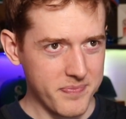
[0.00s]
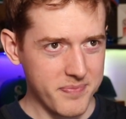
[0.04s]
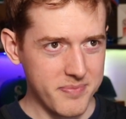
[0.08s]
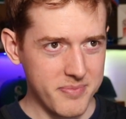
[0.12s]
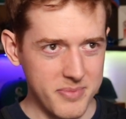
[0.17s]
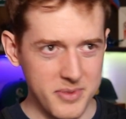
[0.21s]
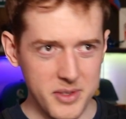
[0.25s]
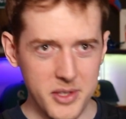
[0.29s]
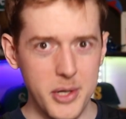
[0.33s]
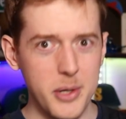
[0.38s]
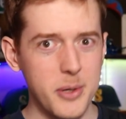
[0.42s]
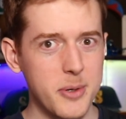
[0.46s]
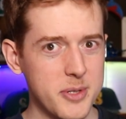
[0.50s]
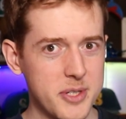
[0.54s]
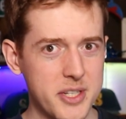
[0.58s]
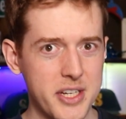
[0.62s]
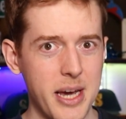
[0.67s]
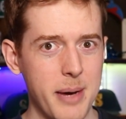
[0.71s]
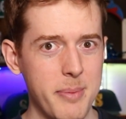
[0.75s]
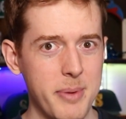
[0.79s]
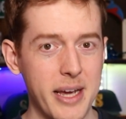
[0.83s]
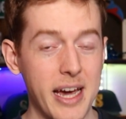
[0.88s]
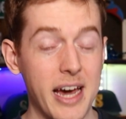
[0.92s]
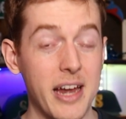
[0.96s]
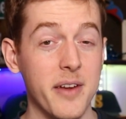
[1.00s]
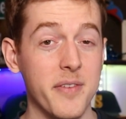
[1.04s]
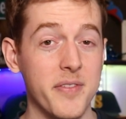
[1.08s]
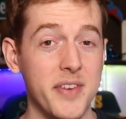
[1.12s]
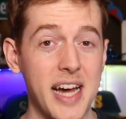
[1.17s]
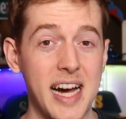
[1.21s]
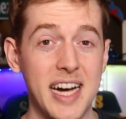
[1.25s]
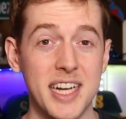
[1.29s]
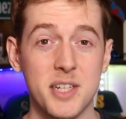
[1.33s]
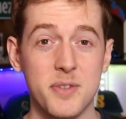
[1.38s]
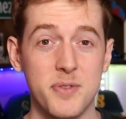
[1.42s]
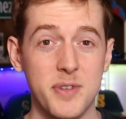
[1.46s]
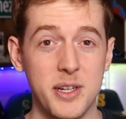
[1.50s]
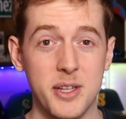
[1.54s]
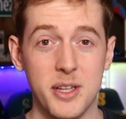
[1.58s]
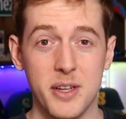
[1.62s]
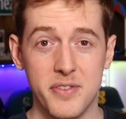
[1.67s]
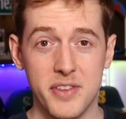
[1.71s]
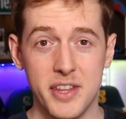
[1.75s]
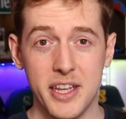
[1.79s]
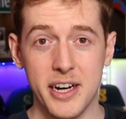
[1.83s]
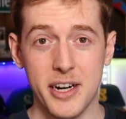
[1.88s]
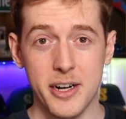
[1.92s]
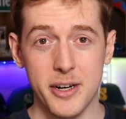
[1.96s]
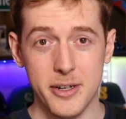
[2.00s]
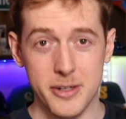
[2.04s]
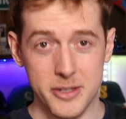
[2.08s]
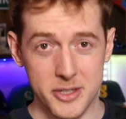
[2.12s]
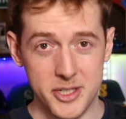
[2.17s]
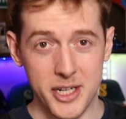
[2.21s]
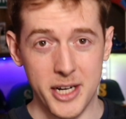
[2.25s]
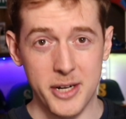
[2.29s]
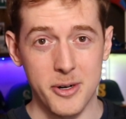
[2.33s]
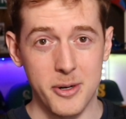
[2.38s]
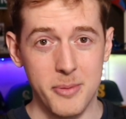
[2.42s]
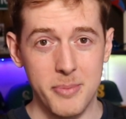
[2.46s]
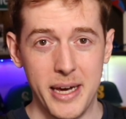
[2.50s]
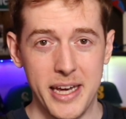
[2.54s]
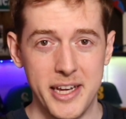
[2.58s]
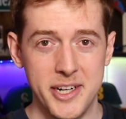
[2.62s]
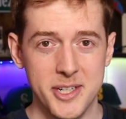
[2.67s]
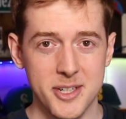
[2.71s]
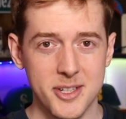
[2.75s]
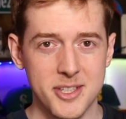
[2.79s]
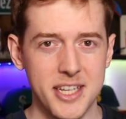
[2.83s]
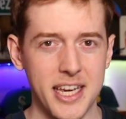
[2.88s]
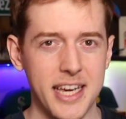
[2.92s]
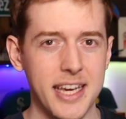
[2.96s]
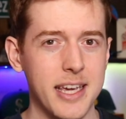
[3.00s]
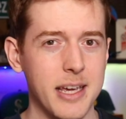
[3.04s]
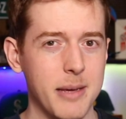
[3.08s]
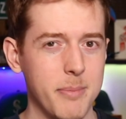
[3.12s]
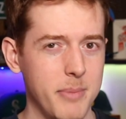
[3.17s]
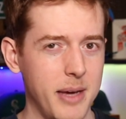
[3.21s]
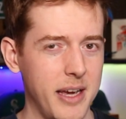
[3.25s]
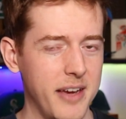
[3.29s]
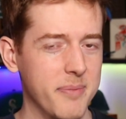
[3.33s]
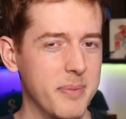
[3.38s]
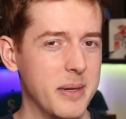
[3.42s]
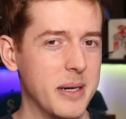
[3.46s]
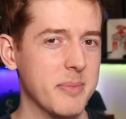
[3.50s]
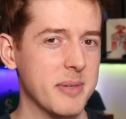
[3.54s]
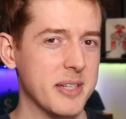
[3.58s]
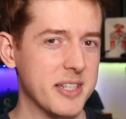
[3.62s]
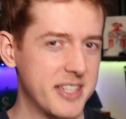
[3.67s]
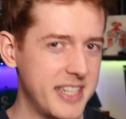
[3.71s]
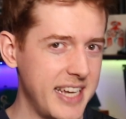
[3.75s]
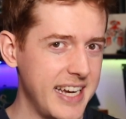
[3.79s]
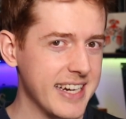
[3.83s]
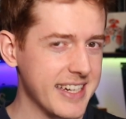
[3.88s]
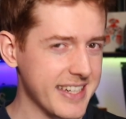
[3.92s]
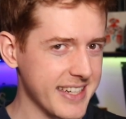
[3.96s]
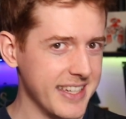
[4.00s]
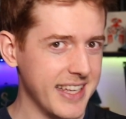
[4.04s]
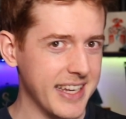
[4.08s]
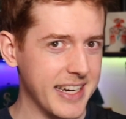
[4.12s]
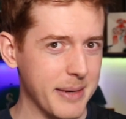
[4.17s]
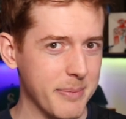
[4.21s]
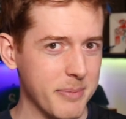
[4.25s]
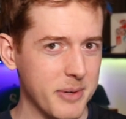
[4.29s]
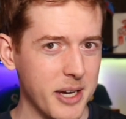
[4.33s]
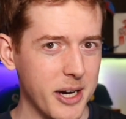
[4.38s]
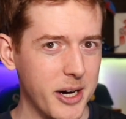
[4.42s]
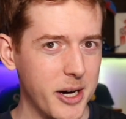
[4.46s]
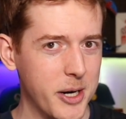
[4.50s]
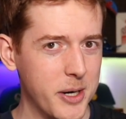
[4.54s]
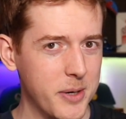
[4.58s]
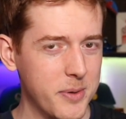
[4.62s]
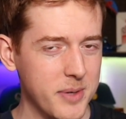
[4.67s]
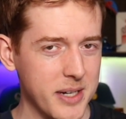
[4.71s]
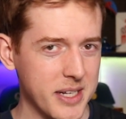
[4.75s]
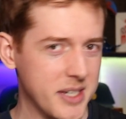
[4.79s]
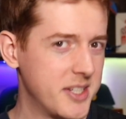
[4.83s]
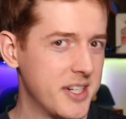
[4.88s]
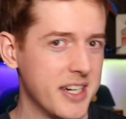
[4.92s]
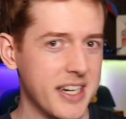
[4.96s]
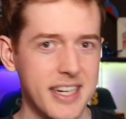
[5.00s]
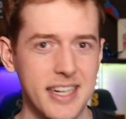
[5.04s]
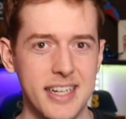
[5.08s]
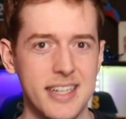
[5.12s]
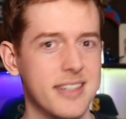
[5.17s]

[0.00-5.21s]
news coming out of Nashville of their general manager saying it may have been a mistake to let him go, which